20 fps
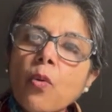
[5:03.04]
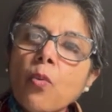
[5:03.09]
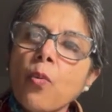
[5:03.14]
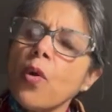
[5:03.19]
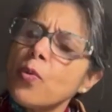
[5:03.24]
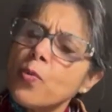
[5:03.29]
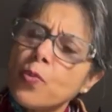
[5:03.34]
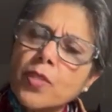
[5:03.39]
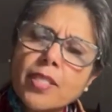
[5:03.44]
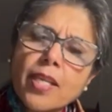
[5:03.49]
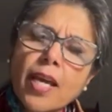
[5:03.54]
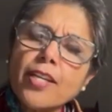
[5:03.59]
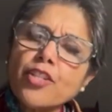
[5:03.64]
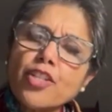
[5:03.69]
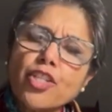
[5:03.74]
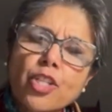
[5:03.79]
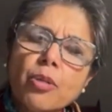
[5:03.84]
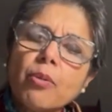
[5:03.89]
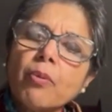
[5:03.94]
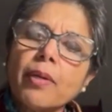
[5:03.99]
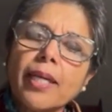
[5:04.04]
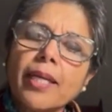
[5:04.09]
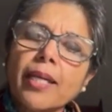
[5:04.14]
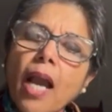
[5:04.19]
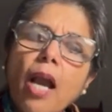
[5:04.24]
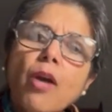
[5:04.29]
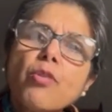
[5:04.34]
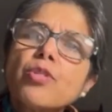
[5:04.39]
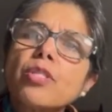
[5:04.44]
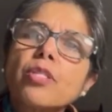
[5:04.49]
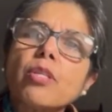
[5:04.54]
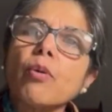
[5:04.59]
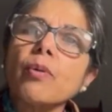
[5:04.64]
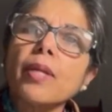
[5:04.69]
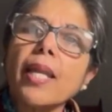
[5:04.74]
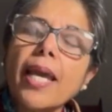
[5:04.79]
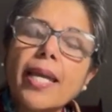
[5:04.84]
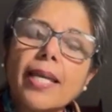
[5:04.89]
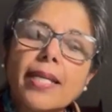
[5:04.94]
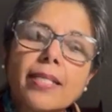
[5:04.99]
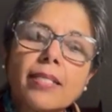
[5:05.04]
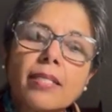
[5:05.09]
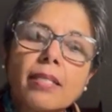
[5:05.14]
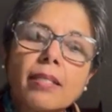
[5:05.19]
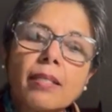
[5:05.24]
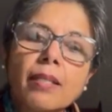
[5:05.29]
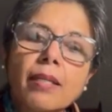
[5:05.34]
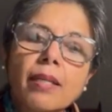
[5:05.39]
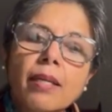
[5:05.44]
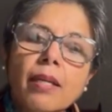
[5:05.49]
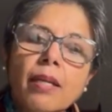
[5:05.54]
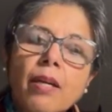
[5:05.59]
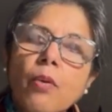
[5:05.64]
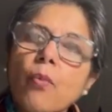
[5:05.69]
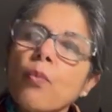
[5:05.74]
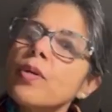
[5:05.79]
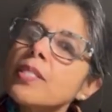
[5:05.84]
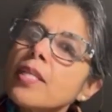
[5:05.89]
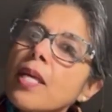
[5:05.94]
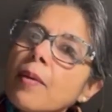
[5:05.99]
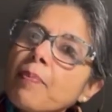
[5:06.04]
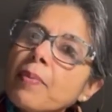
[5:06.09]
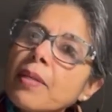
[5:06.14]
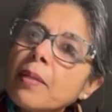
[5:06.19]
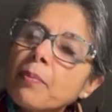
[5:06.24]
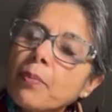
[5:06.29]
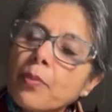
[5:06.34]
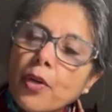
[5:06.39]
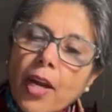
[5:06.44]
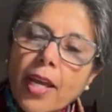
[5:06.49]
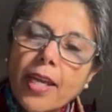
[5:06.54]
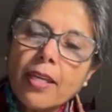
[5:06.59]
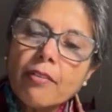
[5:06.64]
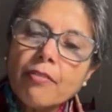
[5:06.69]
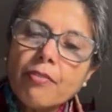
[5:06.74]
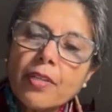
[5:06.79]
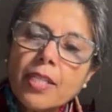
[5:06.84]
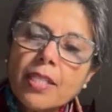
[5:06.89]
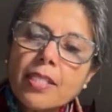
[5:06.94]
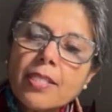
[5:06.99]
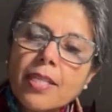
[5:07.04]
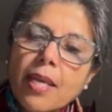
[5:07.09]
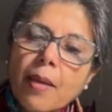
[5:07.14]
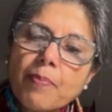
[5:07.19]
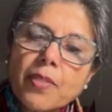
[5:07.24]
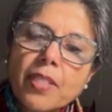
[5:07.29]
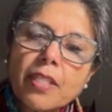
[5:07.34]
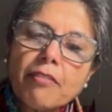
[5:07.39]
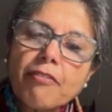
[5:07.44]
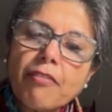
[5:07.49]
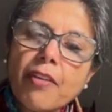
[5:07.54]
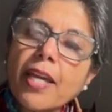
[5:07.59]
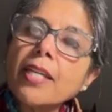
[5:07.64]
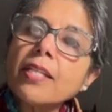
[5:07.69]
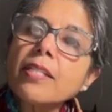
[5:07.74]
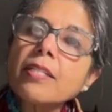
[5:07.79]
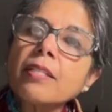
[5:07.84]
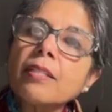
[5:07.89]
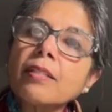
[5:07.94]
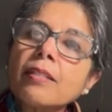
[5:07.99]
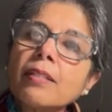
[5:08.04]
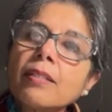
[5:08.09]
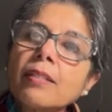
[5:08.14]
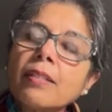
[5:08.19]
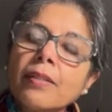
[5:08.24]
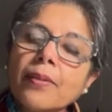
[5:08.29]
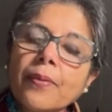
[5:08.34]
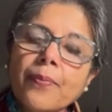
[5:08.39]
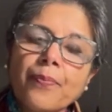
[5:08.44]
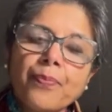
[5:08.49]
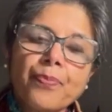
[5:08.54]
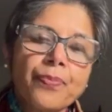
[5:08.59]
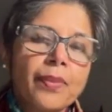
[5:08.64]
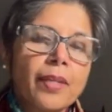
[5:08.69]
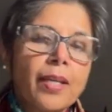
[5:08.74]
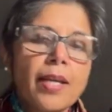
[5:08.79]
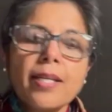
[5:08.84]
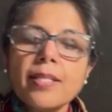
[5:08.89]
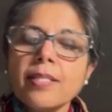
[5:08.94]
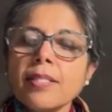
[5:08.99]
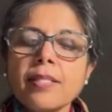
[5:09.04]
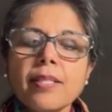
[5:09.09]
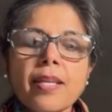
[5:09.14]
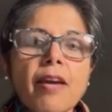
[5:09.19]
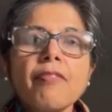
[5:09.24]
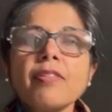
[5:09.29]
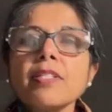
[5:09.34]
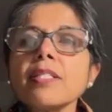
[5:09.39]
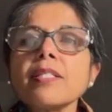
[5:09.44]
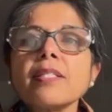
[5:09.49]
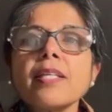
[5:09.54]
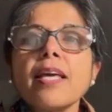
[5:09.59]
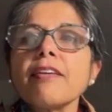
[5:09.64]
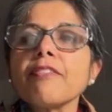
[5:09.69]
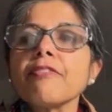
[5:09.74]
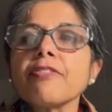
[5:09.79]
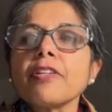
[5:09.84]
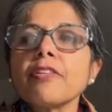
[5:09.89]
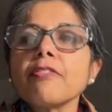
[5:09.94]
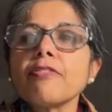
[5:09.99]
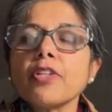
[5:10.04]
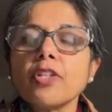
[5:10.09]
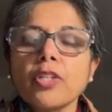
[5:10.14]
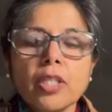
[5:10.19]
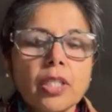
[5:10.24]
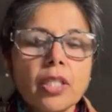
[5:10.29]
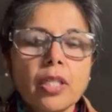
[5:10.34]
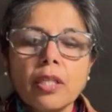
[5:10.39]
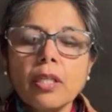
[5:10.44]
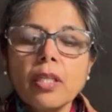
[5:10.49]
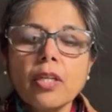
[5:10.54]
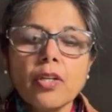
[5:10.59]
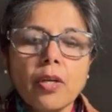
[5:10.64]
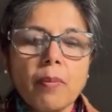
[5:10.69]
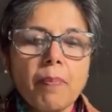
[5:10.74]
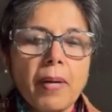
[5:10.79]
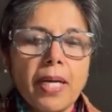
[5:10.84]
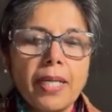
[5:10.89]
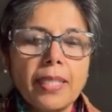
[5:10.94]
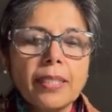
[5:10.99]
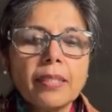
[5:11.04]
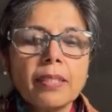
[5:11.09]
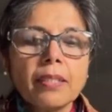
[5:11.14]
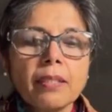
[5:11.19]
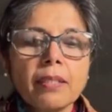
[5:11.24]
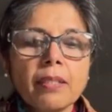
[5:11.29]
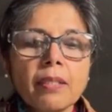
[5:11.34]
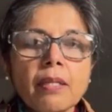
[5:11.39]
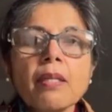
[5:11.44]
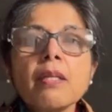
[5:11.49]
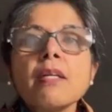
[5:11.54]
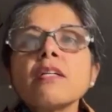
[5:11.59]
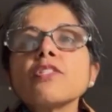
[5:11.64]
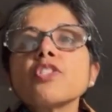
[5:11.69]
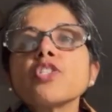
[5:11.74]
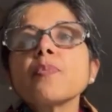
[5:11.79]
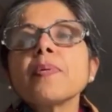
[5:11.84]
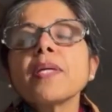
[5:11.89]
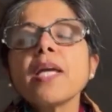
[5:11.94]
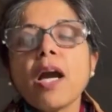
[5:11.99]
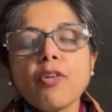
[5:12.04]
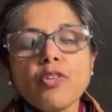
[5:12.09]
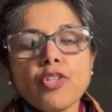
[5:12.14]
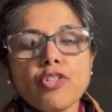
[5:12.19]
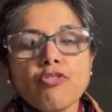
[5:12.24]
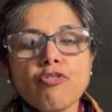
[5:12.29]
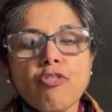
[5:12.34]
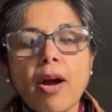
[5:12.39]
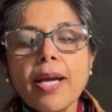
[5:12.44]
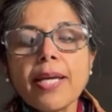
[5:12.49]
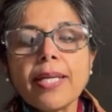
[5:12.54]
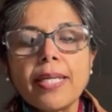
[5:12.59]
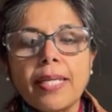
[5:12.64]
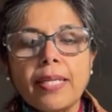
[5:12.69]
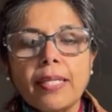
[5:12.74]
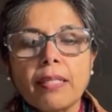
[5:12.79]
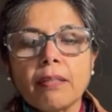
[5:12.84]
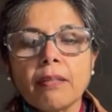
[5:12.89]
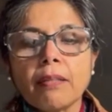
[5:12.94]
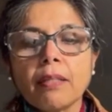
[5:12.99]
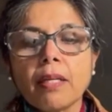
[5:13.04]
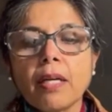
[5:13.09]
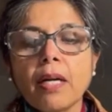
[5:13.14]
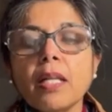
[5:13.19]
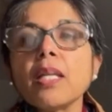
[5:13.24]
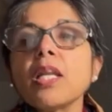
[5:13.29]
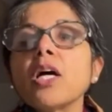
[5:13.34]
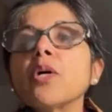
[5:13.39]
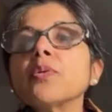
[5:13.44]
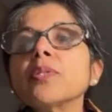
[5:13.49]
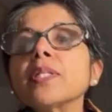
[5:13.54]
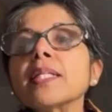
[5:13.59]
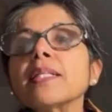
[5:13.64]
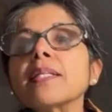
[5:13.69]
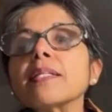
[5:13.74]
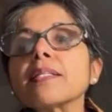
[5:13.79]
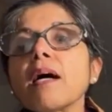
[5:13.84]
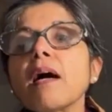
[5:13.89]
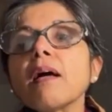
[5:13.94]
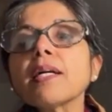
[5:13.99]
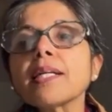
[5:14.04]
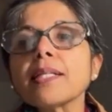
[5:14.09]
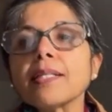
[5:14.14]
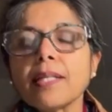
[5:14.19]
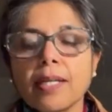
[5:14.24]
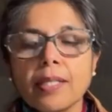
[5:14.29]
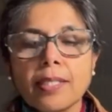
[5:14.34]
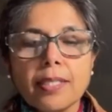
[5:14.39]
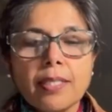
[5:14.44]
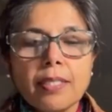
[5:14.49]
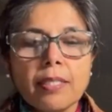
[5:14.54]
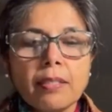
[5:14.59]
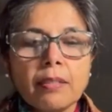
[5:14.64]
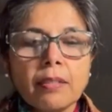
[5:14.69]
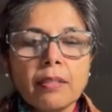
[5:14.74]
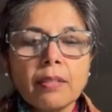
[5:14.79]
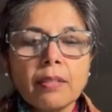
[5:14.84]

What was I doing out so late? Was I being brave in tempting fate? It's never safe for a girl on a bike to be out riding alone in the dark at night.